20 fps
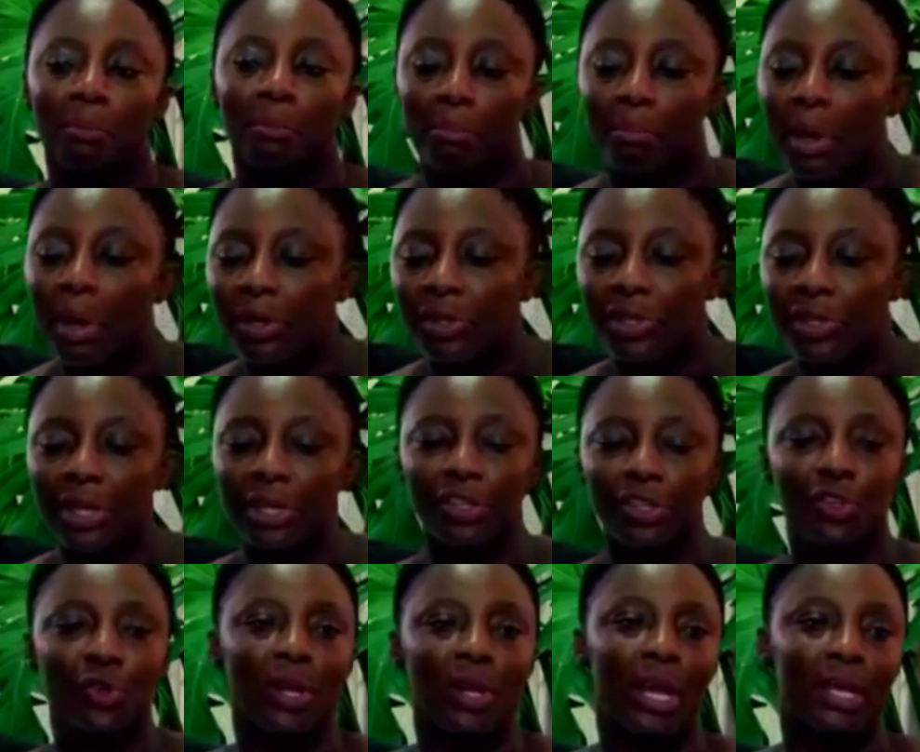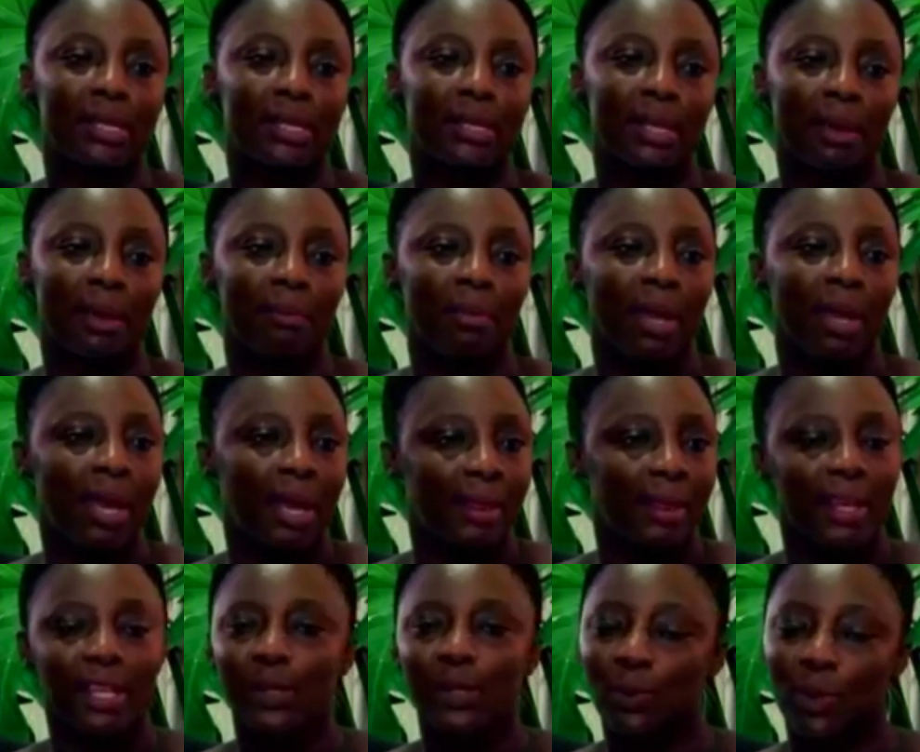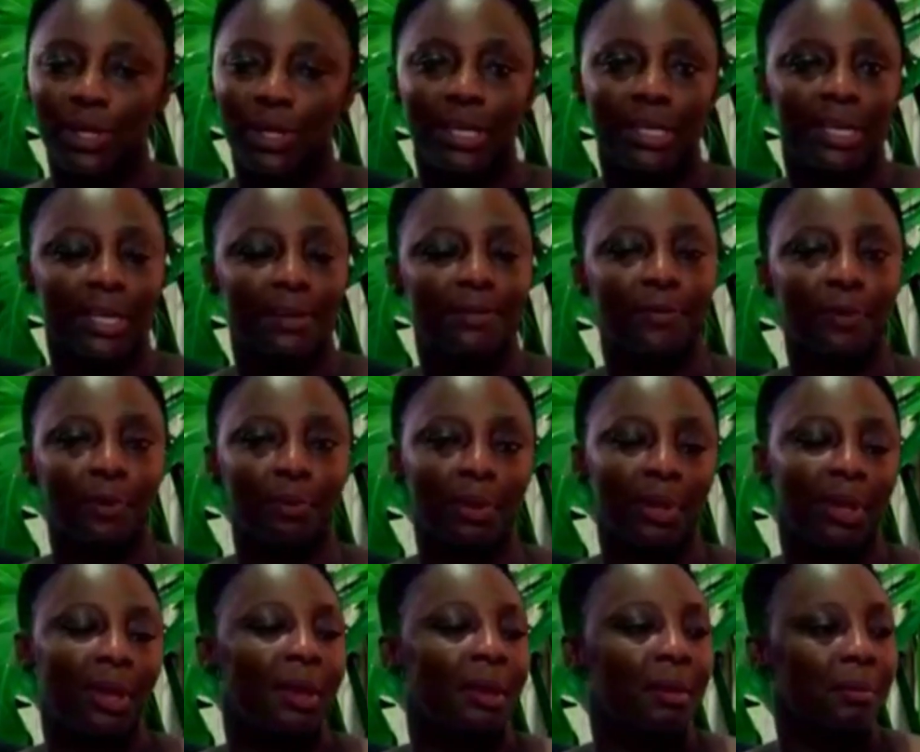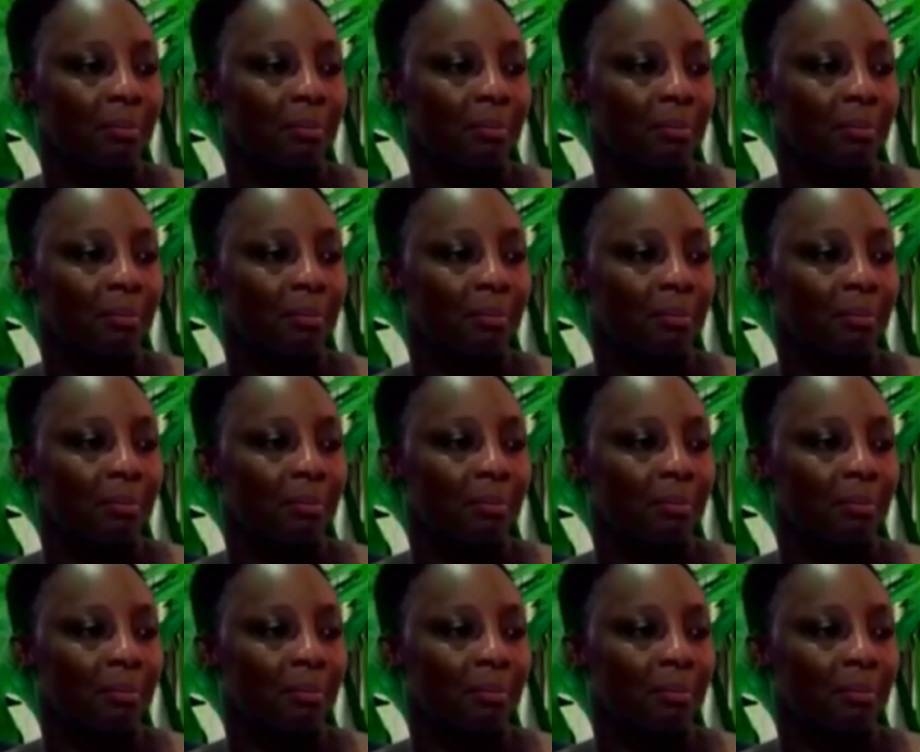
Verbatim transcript: Mentioned Juliet's name. This is what he did for me.